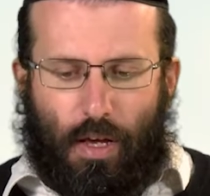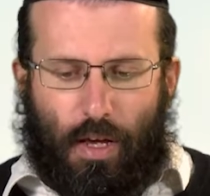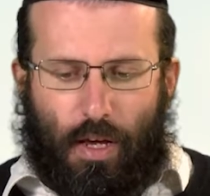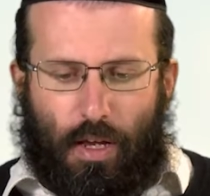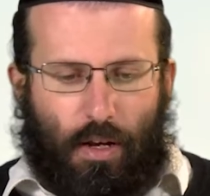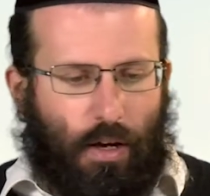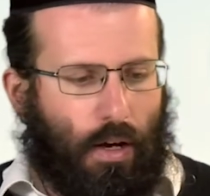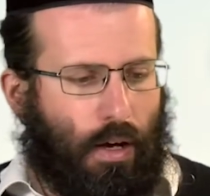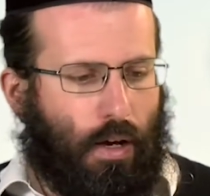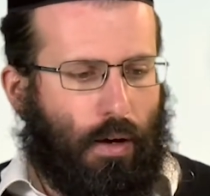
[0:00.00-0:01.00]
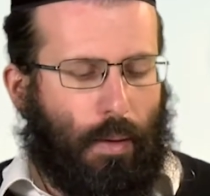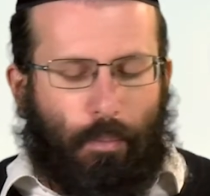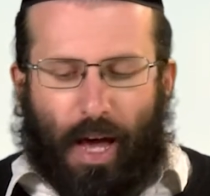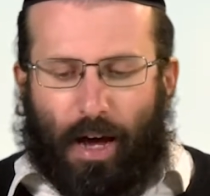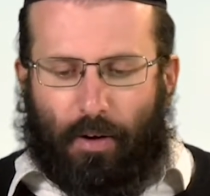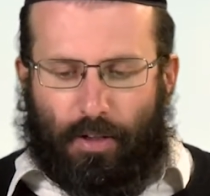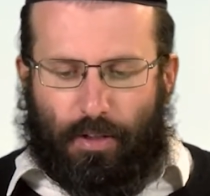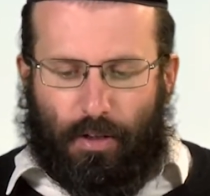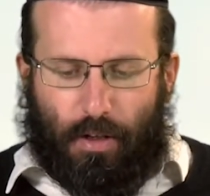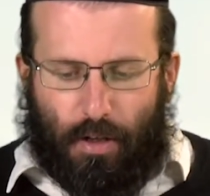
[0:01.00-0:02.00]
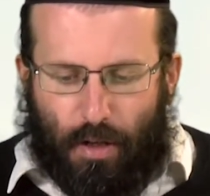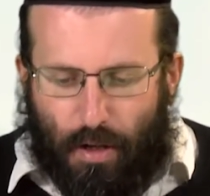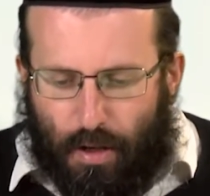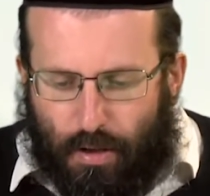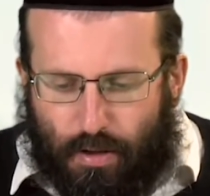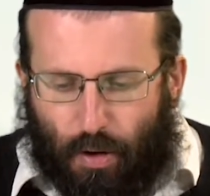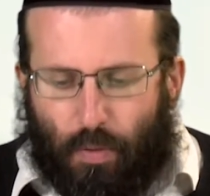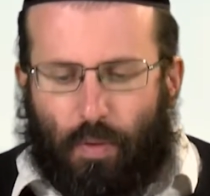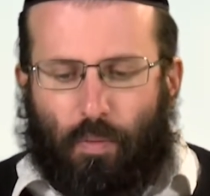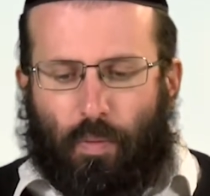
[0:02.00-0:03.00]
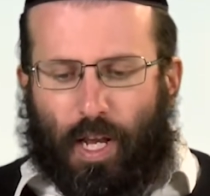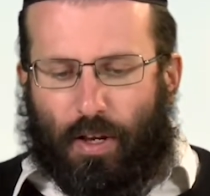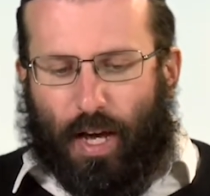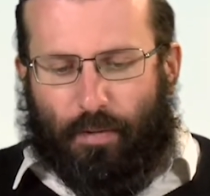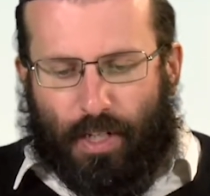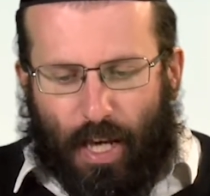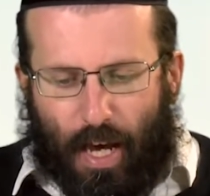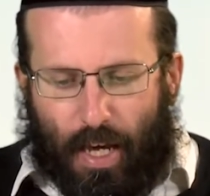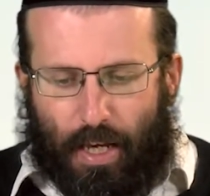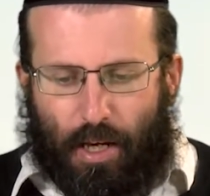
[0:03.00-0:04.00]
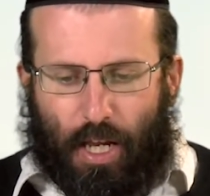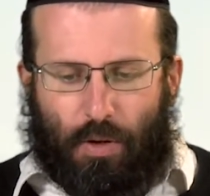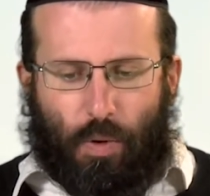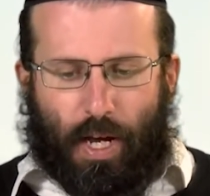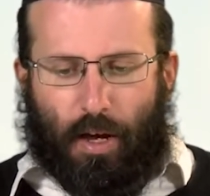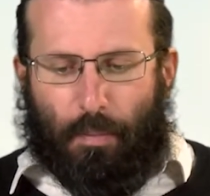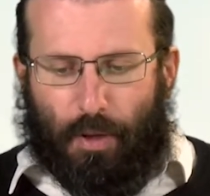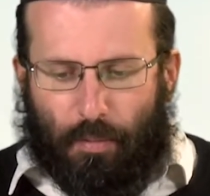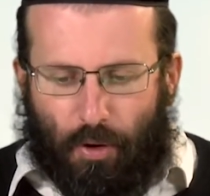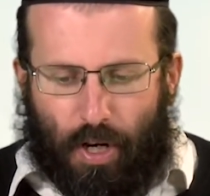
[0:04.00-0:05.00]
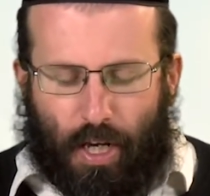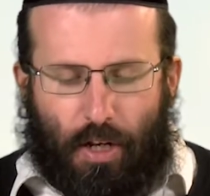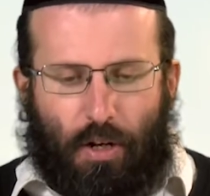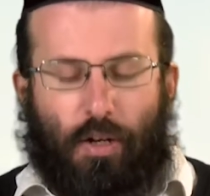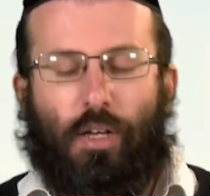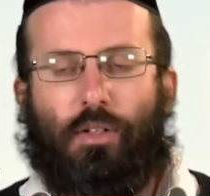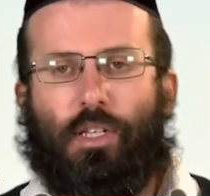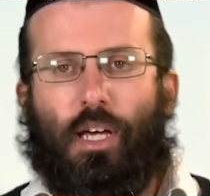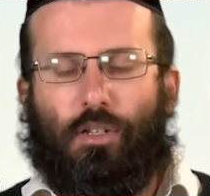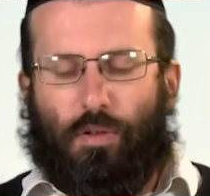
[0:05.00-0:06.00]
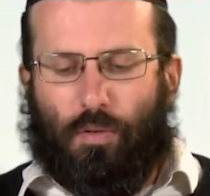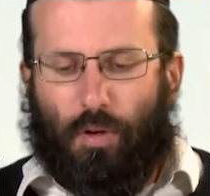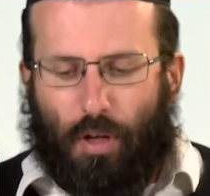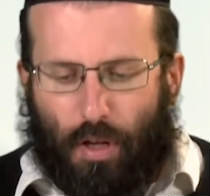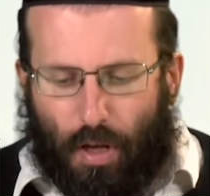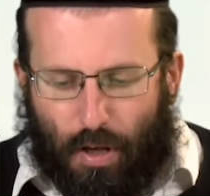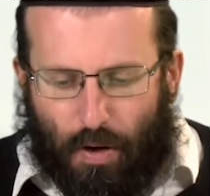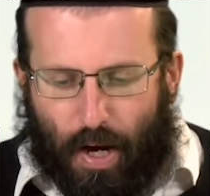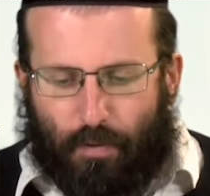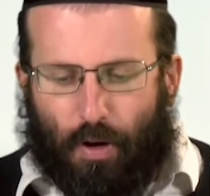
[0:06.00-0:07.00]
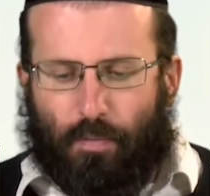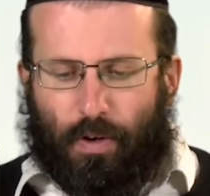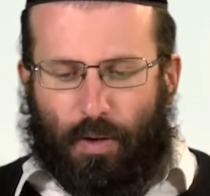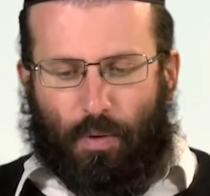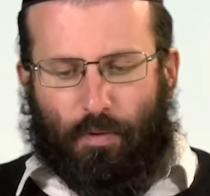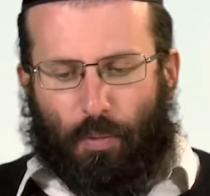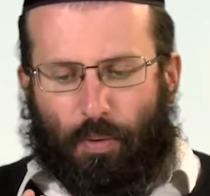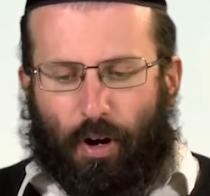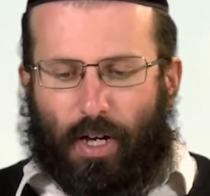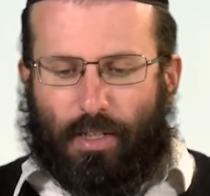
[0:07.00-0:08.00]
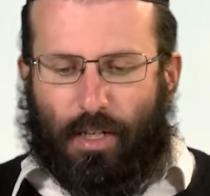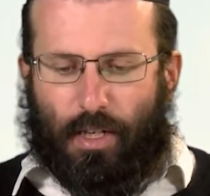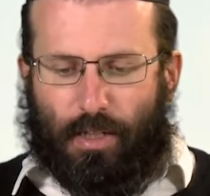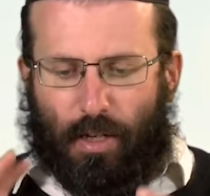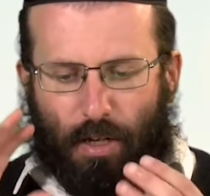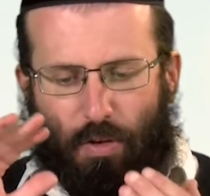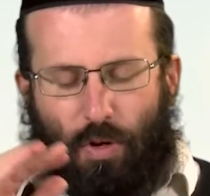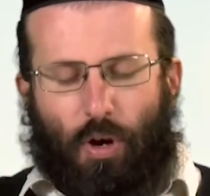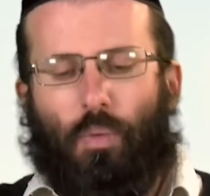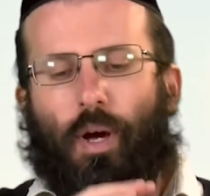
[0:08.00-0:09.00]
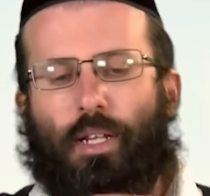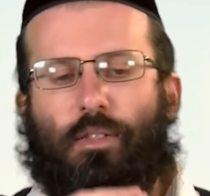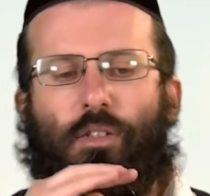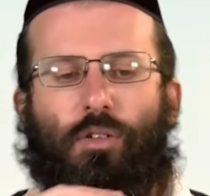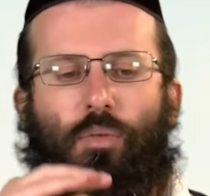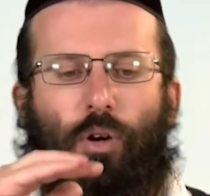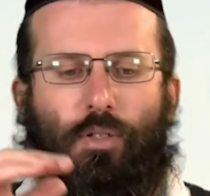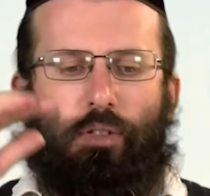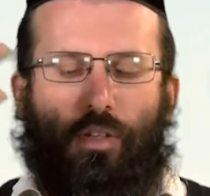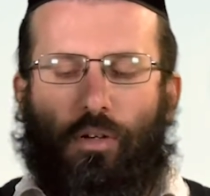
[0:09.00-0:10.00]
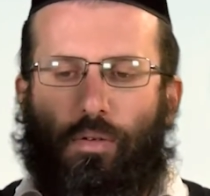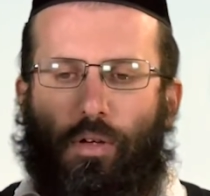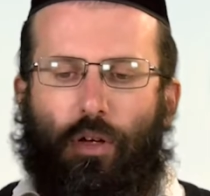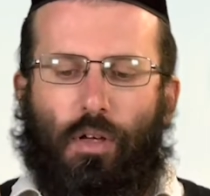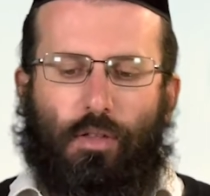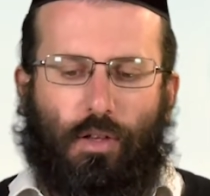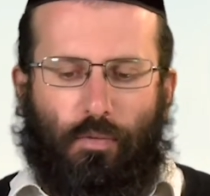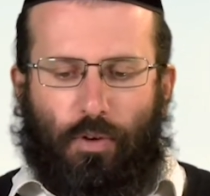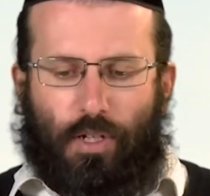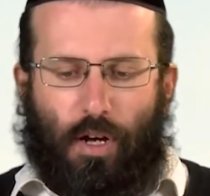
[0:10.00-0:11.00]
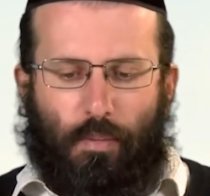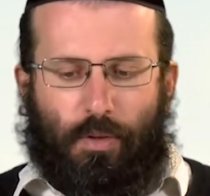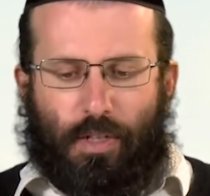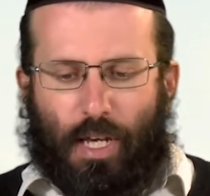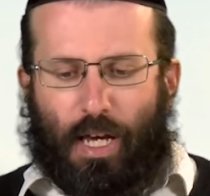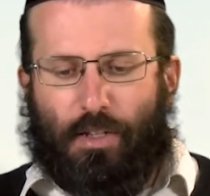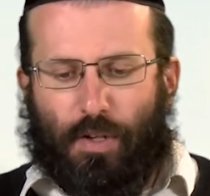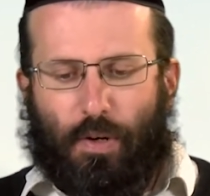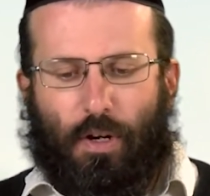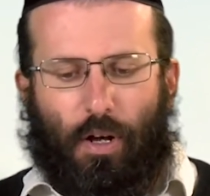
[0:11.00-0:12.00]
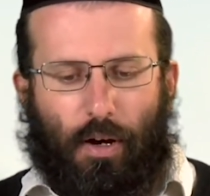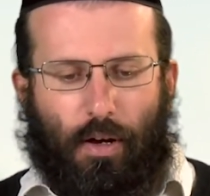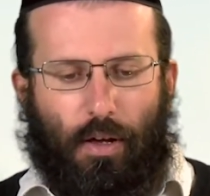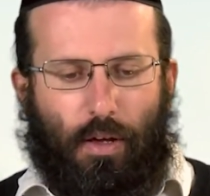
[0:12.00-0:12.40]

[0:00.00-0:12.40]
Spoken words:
empowered. So when you have a day and you wake up in the morning and you look at your schedule, you have, hopefully with your priorities, you know when to do what to do. So for example, today, 2 o'clock